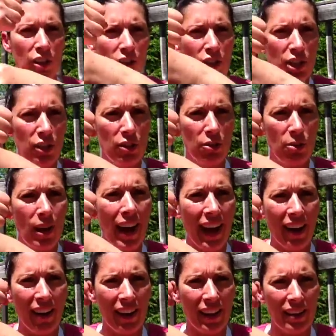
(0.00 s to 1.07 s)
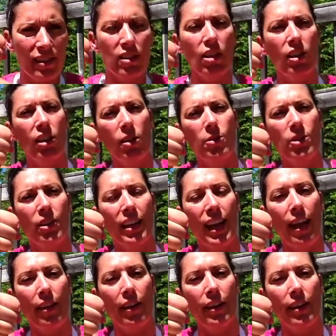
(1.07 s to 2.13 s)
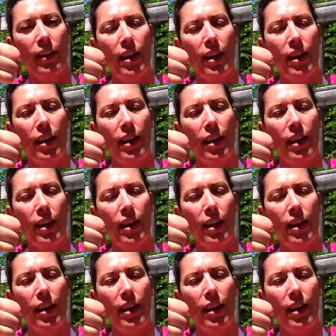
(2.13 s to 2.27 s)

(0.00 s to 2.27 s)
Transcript: two areas closer together.